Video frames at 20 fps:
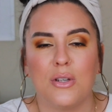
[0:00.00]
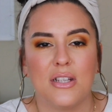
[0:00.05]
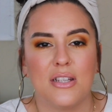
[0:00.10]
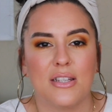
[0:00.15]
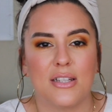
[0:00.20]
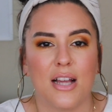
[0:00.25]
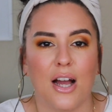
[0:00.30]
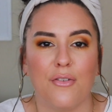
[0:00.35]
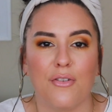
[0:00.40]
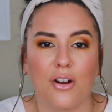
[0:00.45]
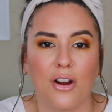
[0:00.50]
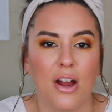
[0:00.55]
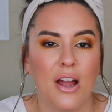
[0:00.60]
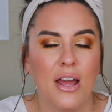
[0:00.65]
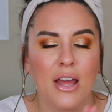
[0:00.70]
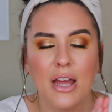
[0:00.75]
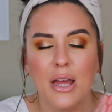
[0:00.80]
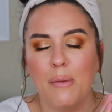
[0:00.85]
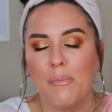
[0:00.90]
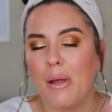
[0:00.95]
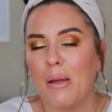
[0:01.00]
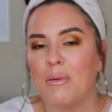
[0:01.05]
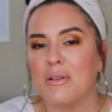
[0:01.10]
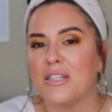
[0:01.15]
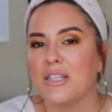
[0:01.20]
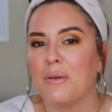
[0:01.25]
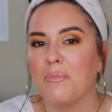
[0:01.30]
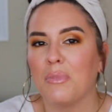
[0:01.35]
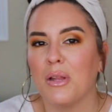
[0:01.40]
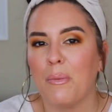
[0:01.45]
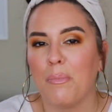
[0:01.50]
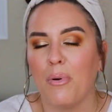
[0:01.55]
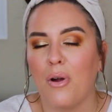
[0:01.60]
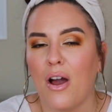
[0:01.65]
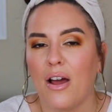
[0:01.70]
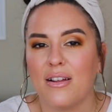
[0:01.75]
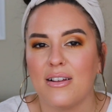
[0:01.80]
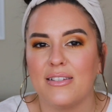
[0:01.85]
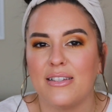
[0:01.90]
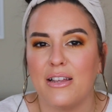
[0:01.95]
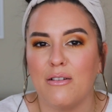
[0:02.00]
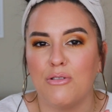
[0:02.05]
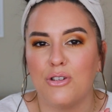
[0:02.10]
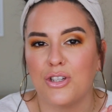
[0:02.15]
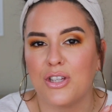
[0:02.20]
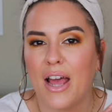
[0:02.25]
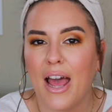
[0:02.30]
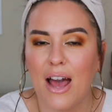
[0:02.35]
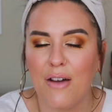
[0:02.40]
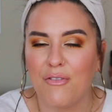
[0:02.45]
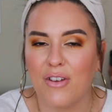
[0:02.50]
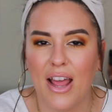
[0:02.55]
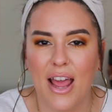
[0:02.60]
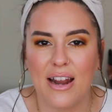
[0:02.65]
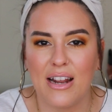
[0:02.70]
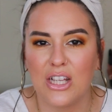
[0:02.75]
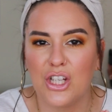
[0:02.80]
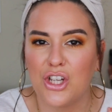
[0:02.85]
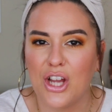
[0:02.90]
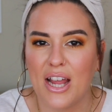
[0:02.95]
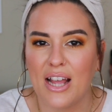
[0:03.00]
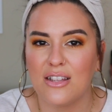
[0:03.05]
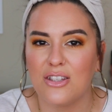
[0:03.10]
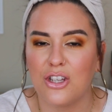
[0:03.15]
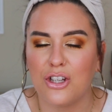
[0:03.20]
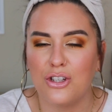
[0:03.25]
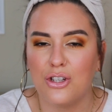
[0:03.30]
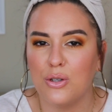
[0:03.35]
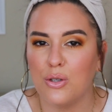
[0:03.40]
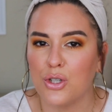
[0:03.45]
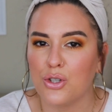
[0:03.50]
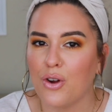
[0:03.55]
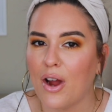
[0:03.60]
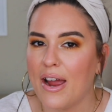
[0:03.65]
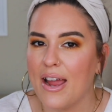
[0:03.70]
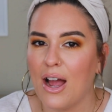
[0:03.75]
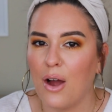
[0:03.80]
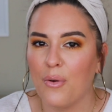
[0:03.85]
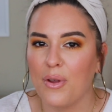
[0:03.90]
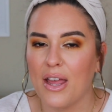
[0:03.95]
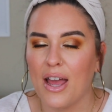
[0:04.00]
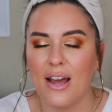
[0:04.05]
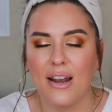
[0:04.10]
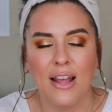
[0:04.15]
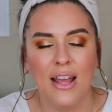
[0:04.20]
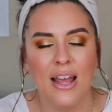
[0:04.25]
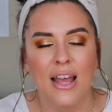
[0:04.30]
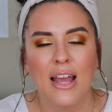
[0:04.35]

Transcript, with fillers: discover maybe some lip products that you just haven't had a chance to try out yet.